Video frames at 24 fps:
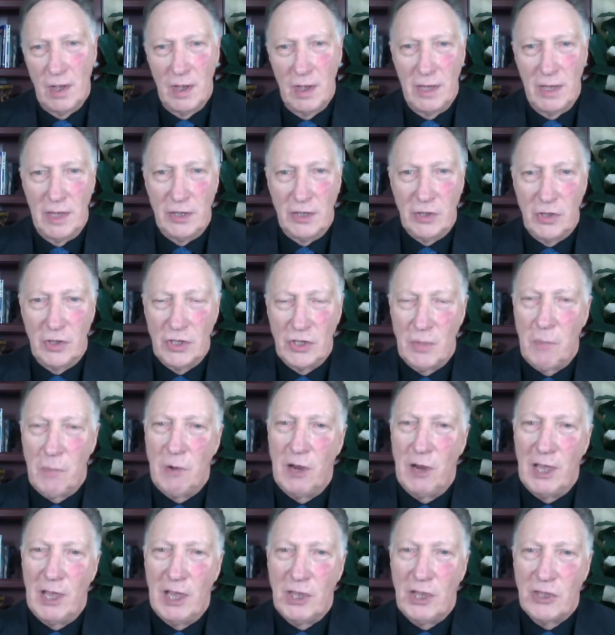He's on the
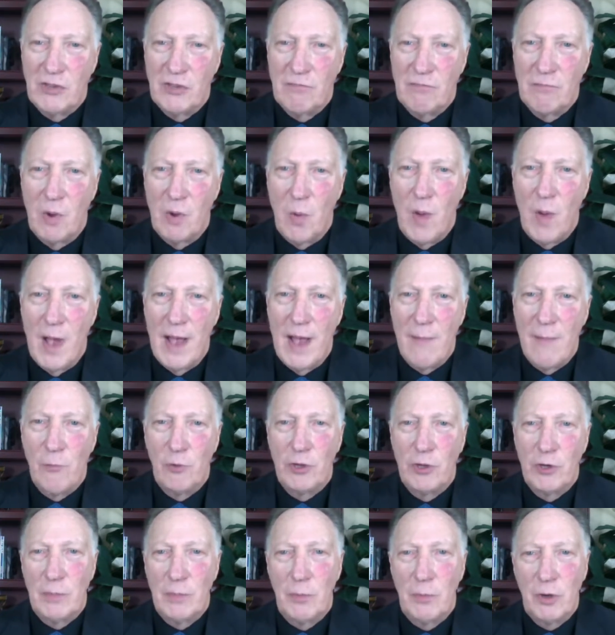plains of Moab. We're
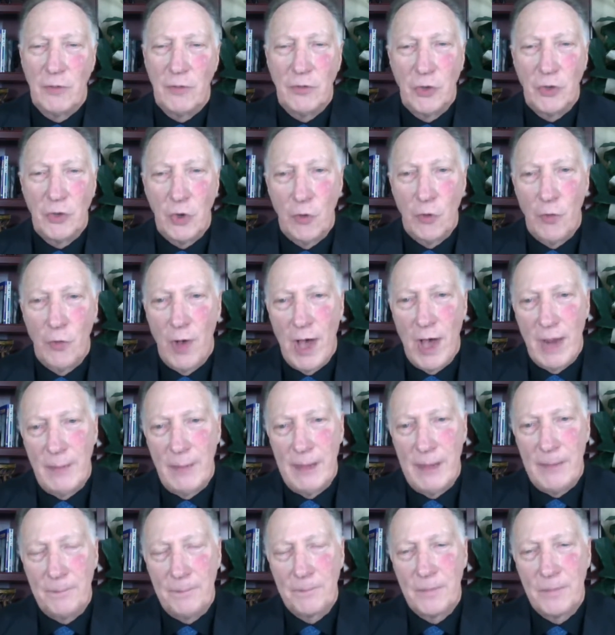in the book of Deuteronomy.